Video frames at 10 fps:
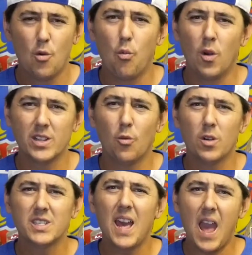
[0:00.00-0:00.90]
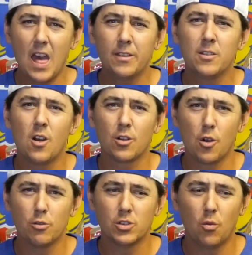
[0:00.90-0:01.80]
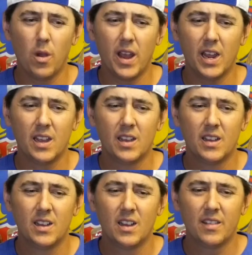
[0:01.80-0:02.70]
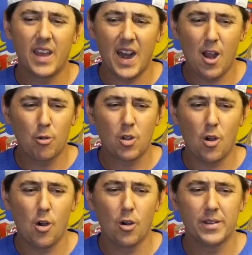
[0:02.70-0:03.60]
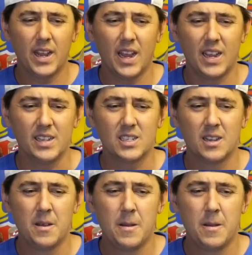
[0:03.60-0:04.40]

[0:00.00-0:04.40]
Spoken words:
once that ethanol goes away, that alcohol taste,